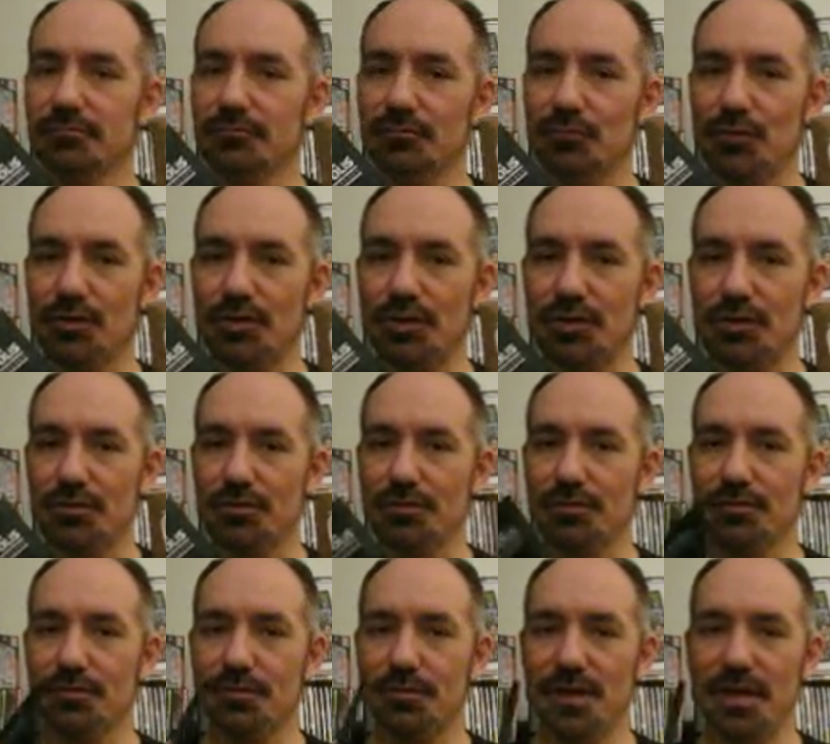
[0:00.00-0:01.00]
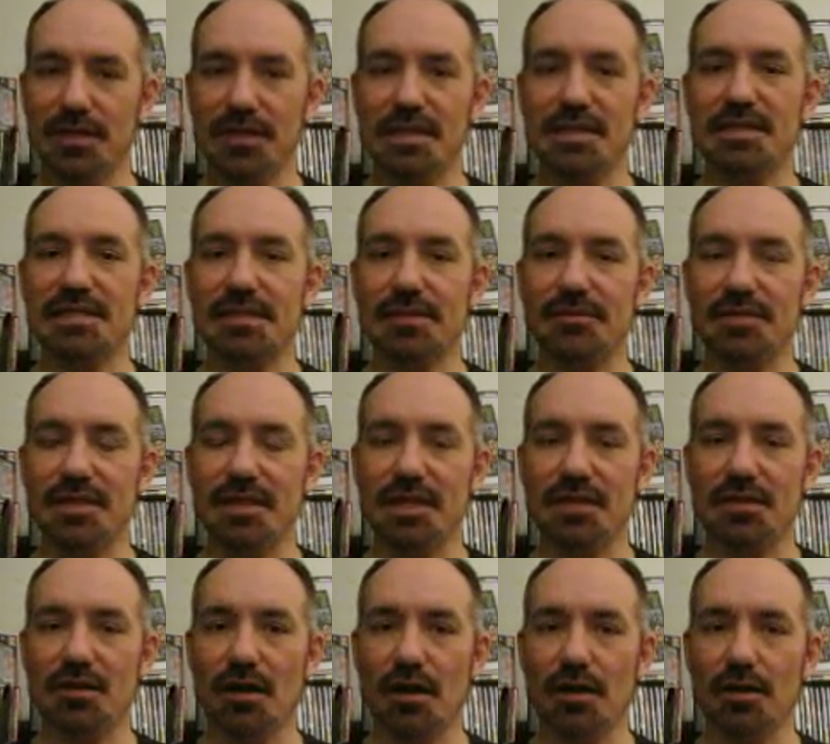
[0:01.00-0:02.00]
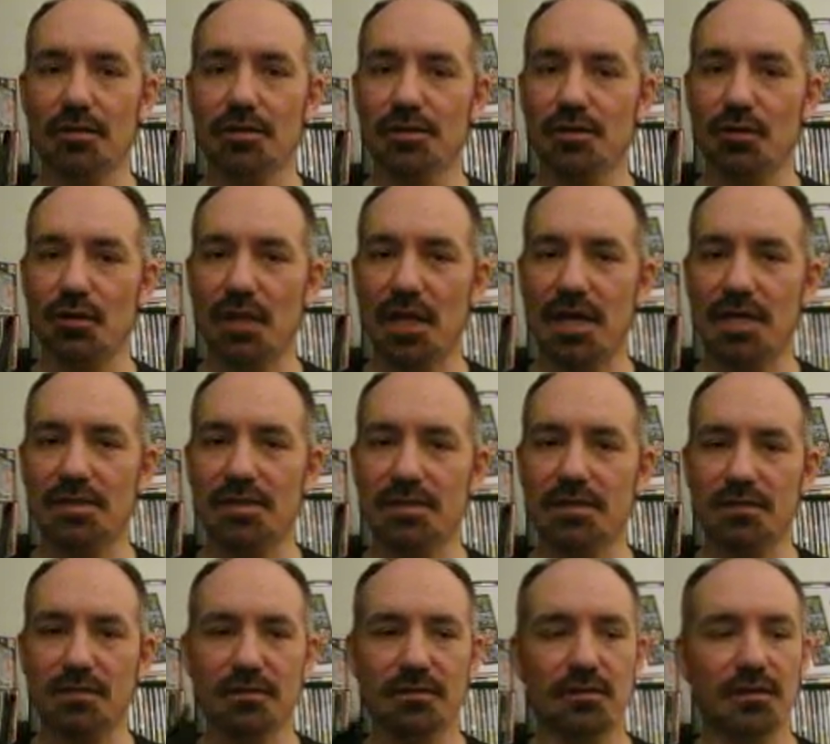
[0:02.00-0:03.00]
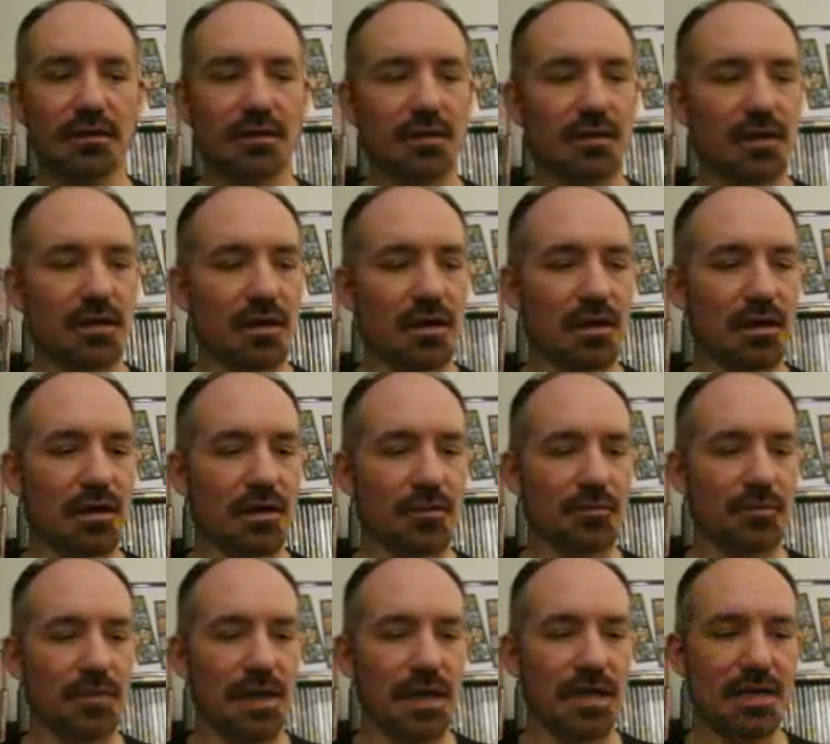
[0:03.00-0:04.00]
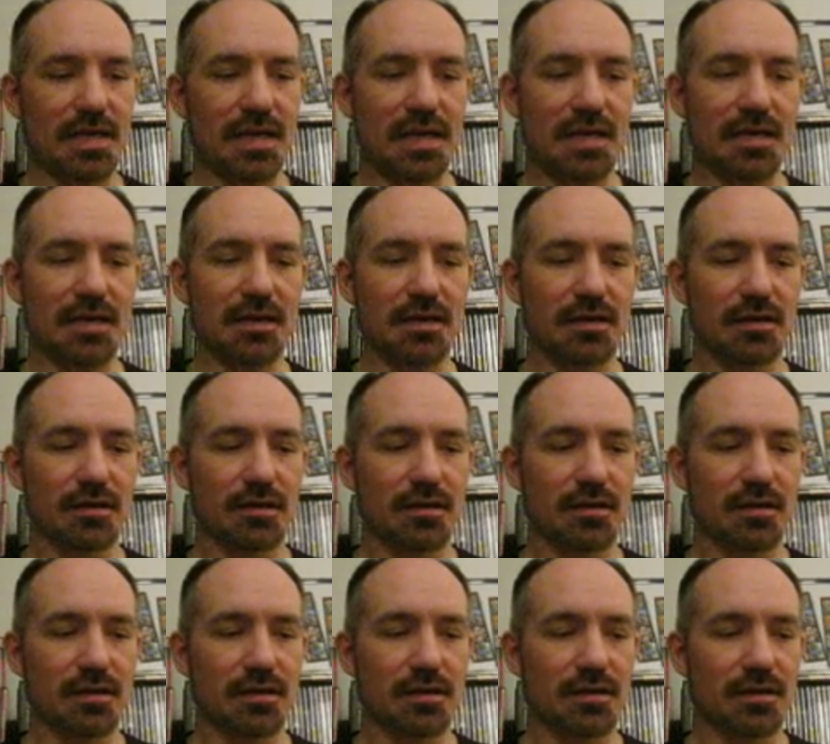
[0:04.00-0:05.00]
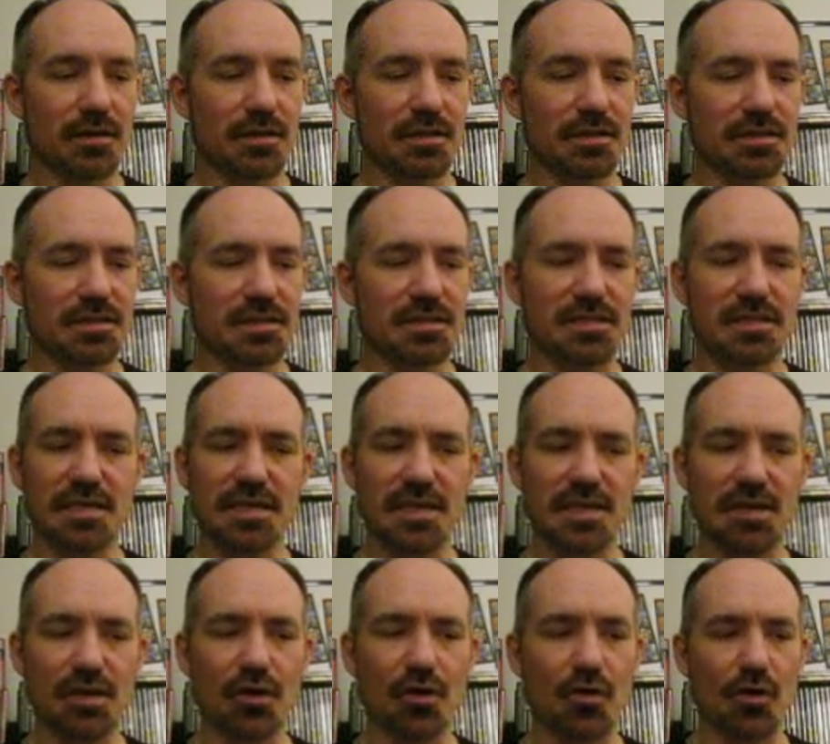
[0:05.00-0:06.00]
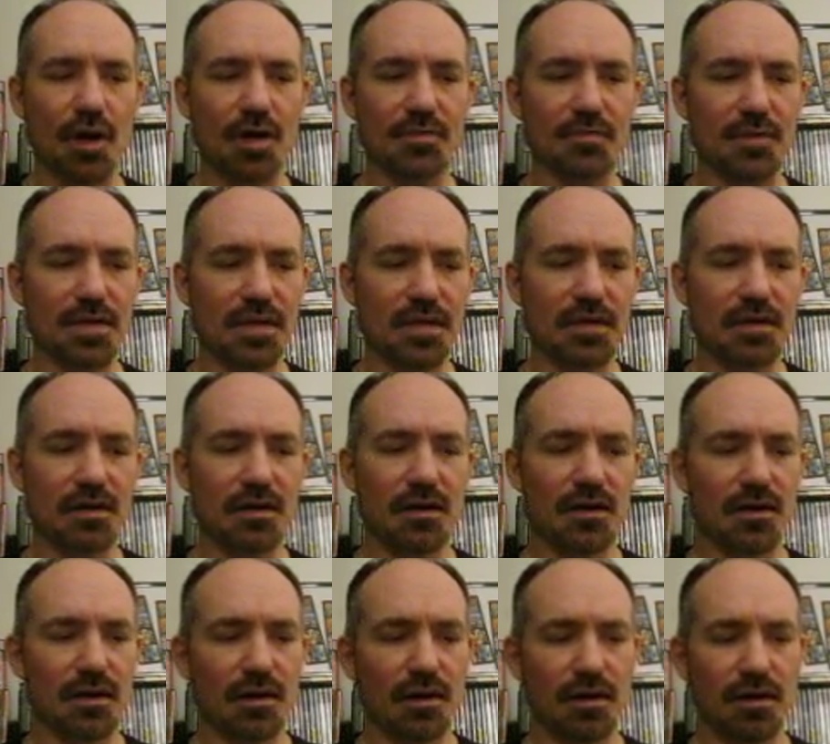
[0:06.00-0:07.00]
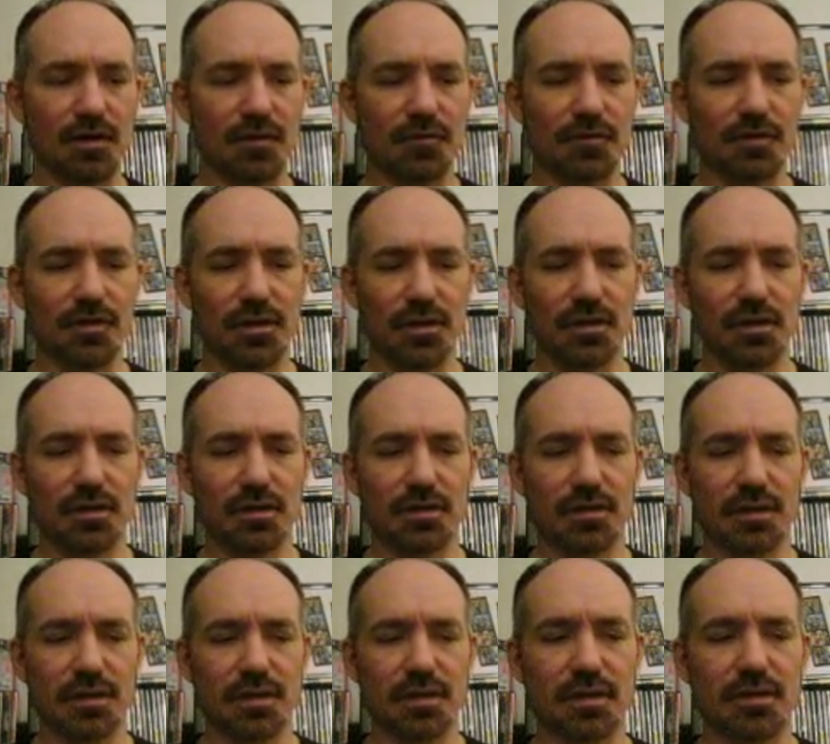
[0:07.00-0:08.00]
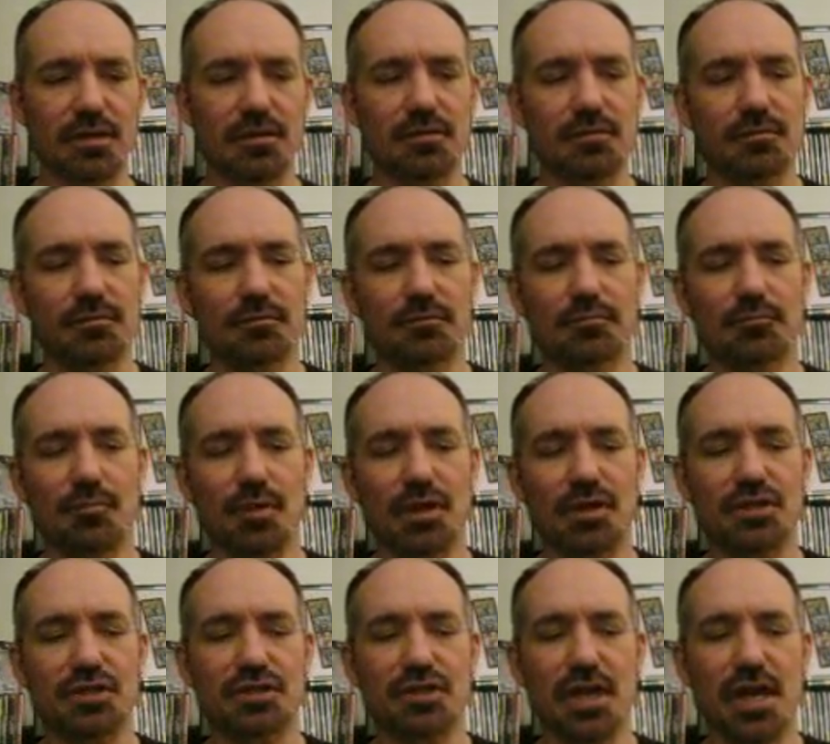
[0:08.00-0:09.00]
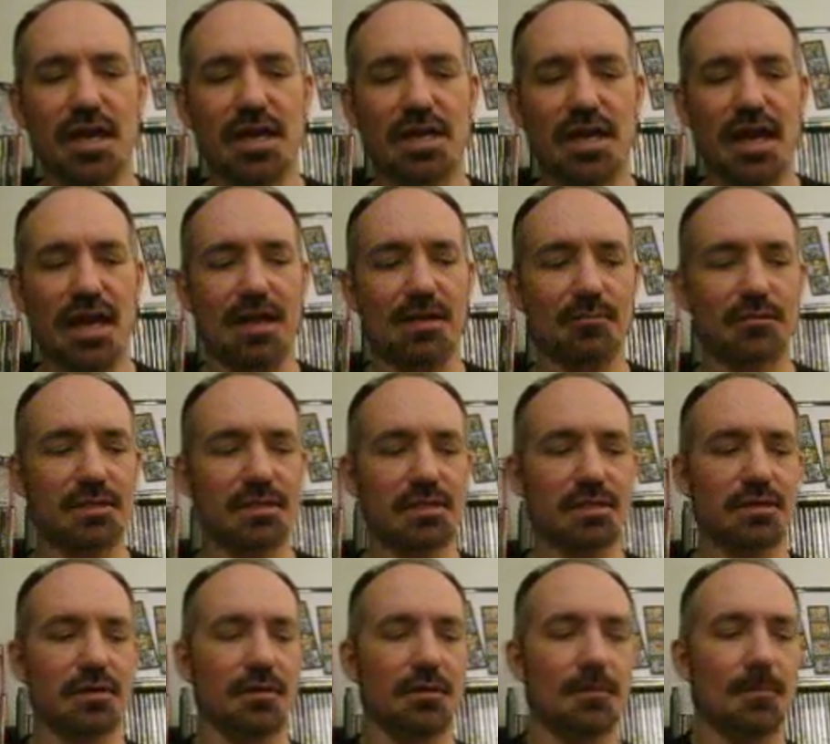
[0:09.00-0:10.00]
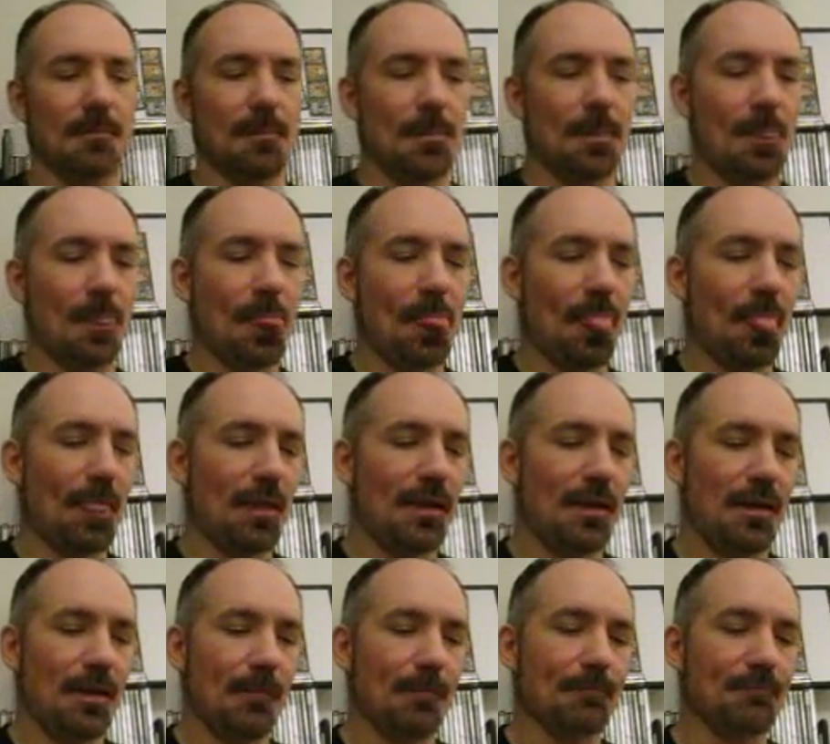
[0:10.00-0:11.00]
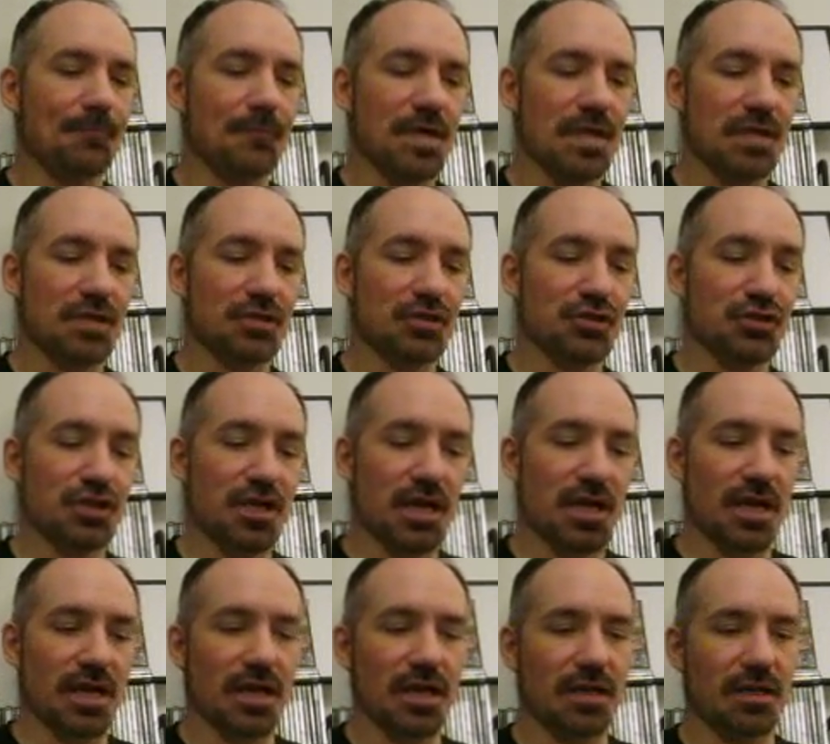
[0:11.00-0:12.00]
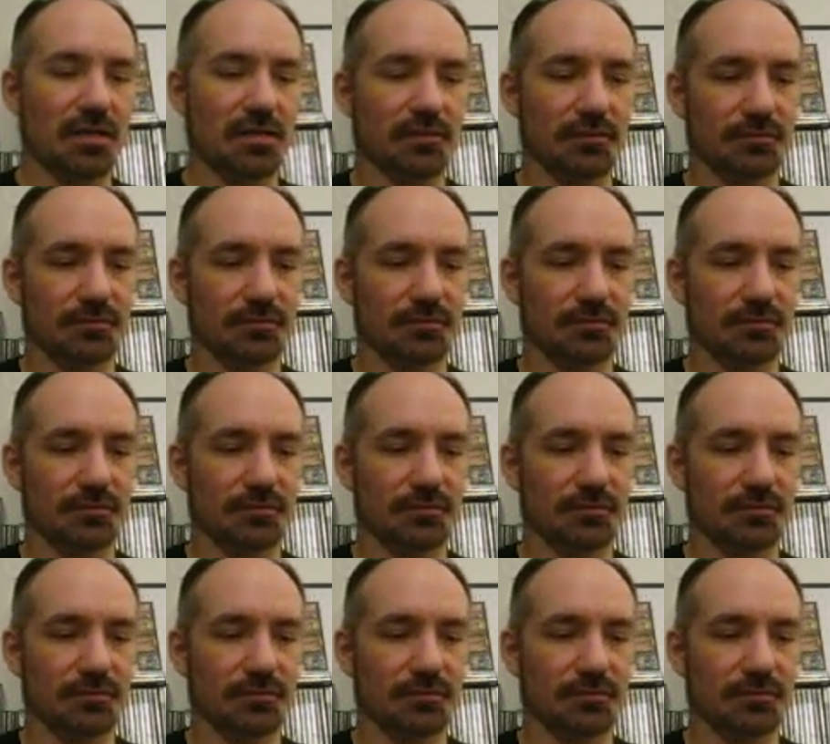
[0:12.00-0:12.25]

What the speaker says: which are at least 17 cards or less. And he is the CEO, I think, of the Button Shy Games. Button Shy